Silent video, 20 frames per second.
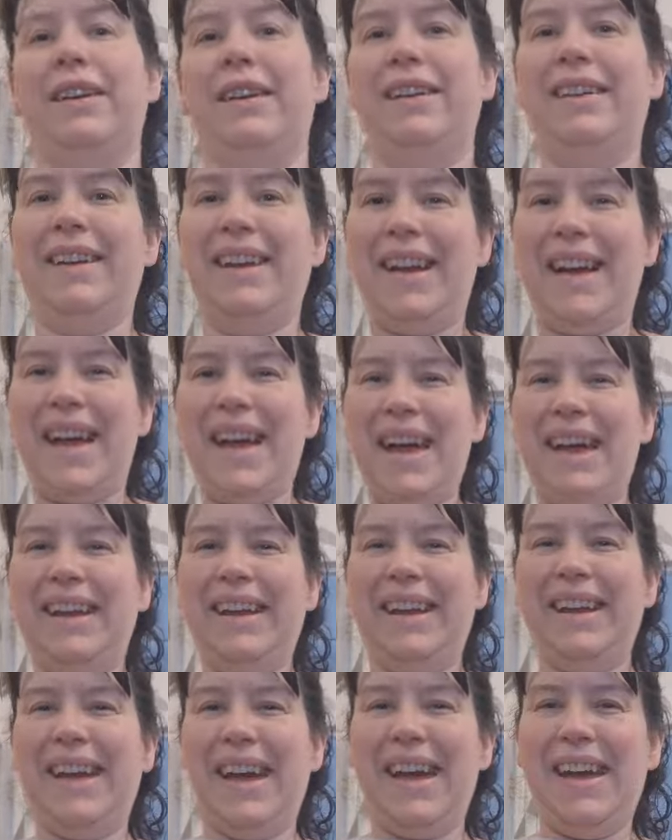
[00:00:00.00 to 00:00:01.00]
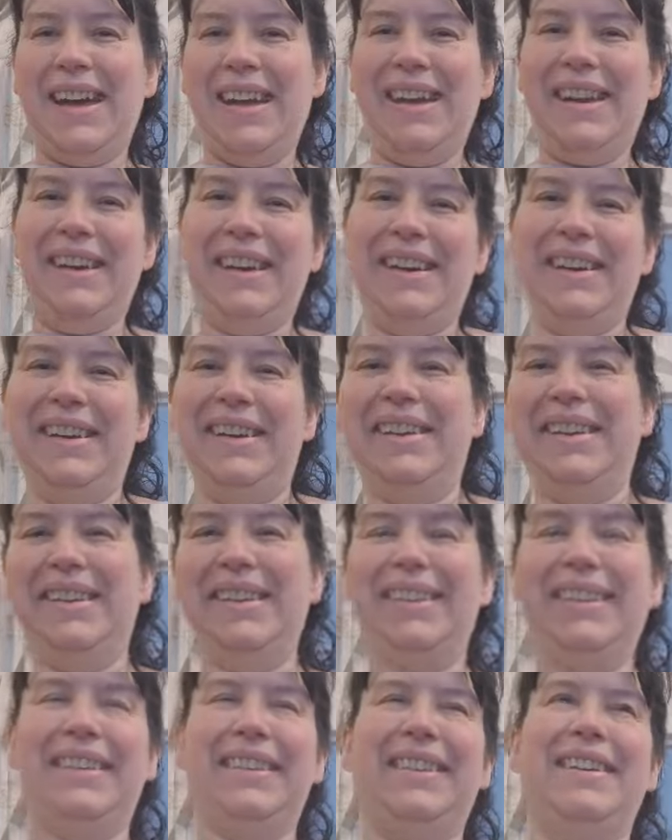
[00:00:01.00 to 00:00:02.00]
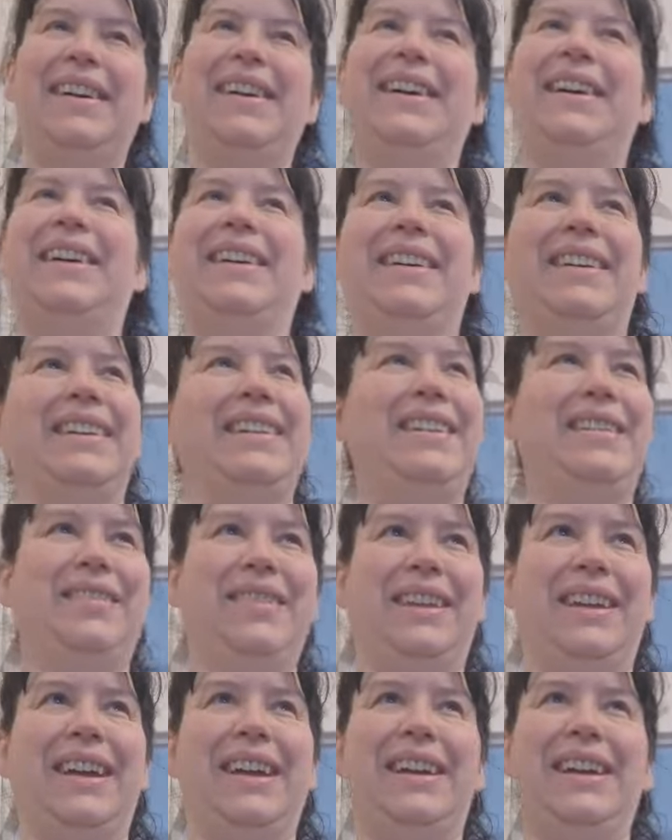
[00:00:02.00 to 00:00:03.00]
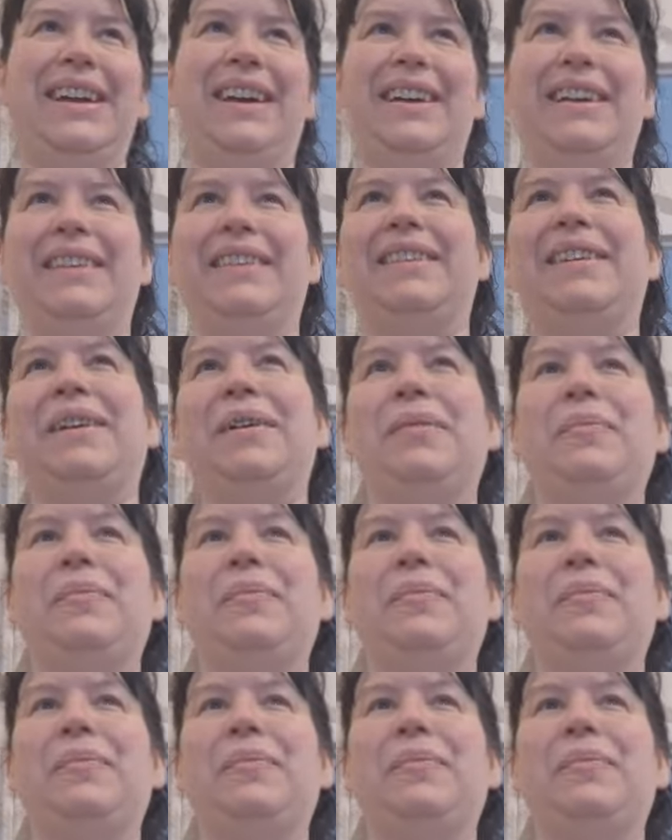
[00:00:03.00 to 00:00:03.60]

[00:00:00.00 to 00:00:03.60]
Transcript: Gladiators. Oh, I love the Gladiators.